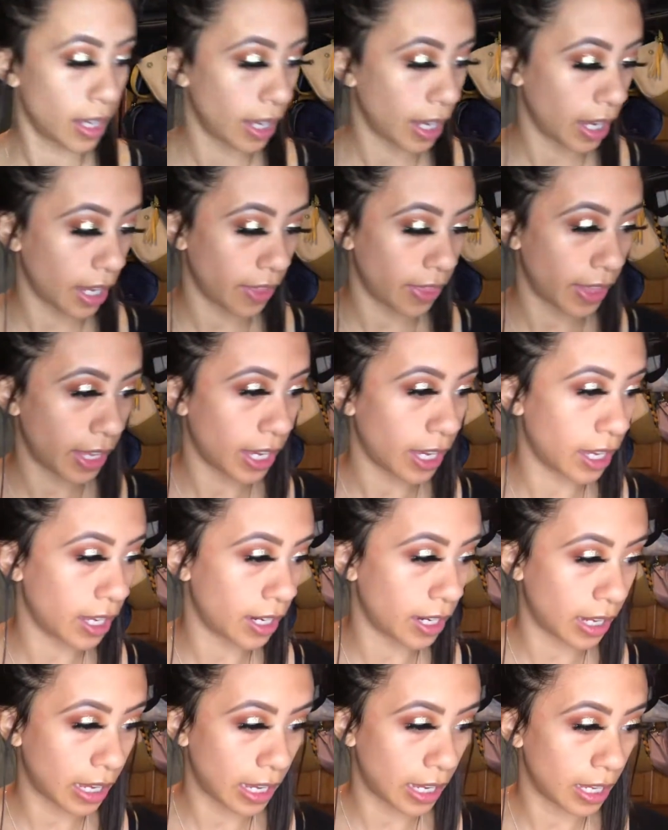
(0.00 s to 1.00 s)
And
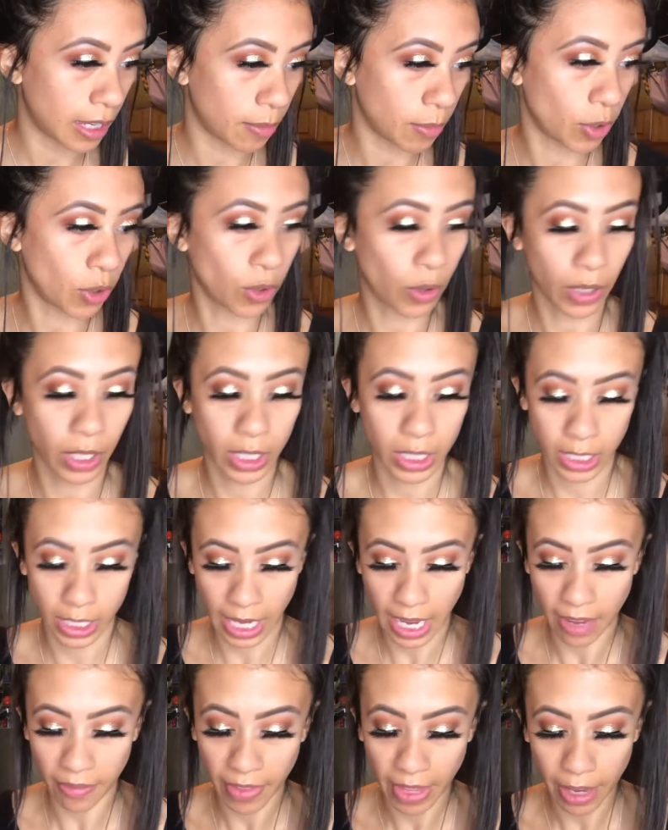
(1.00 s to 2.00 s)
then I am going to
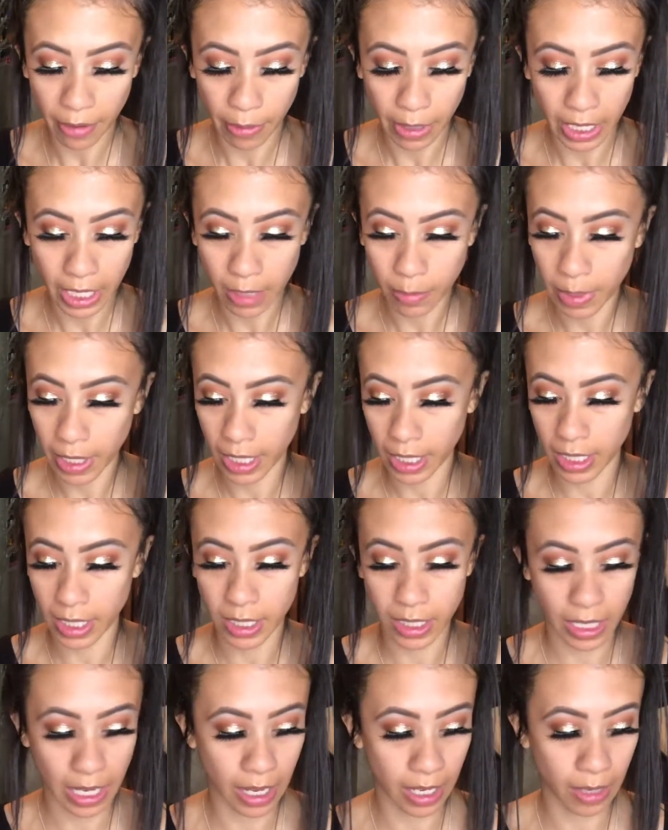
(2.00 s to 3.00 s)
have that ready
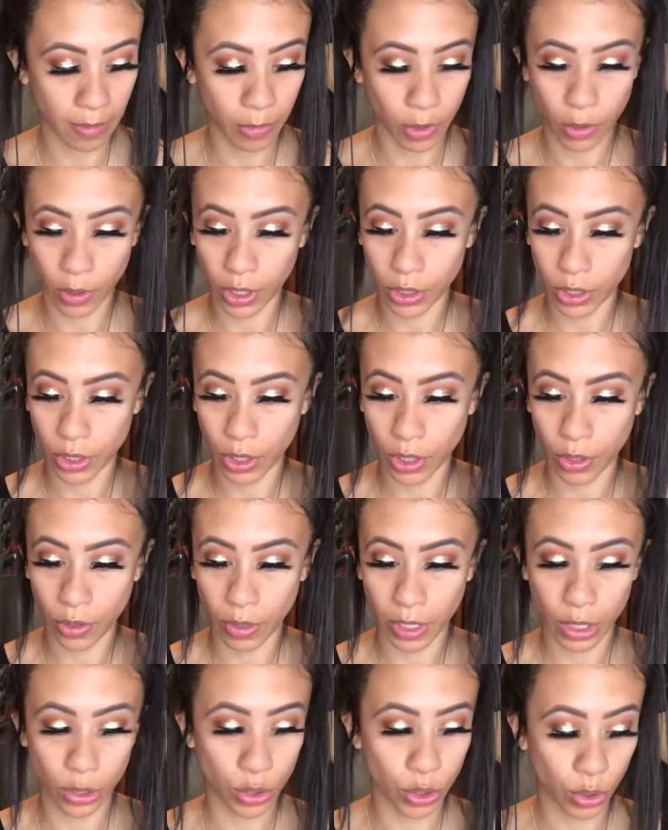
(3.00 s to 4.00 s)
because I am going to go
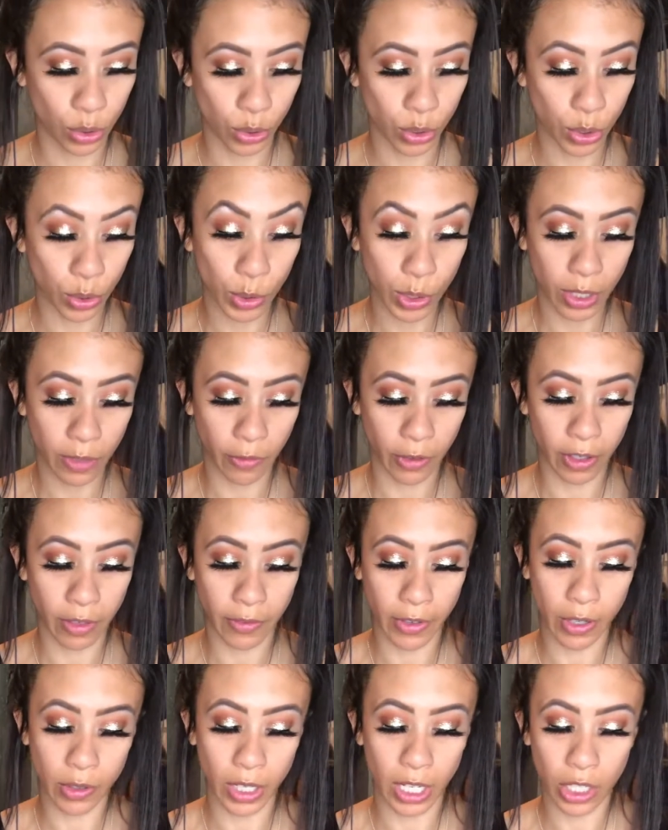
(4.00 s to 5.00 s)
into 2 different
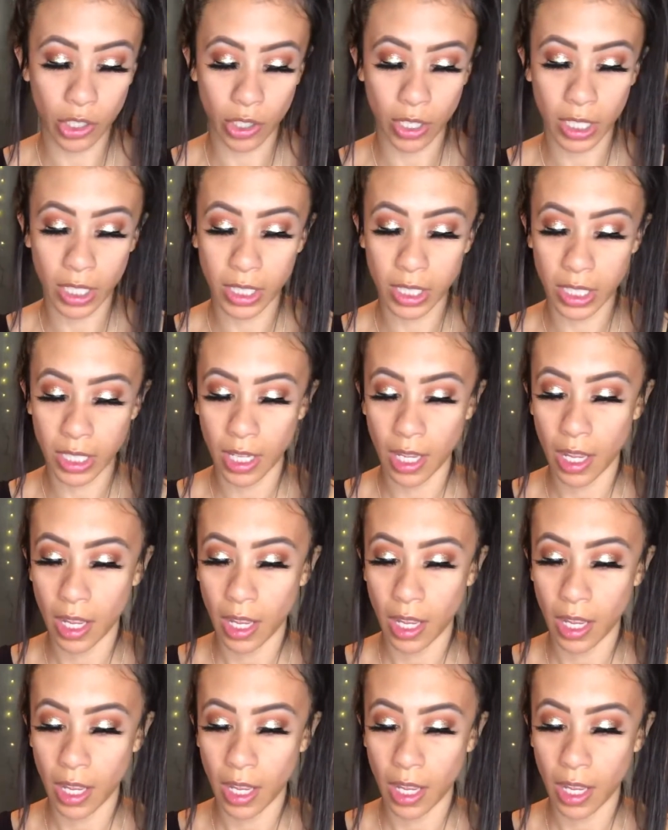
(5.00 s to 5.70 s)
foundations.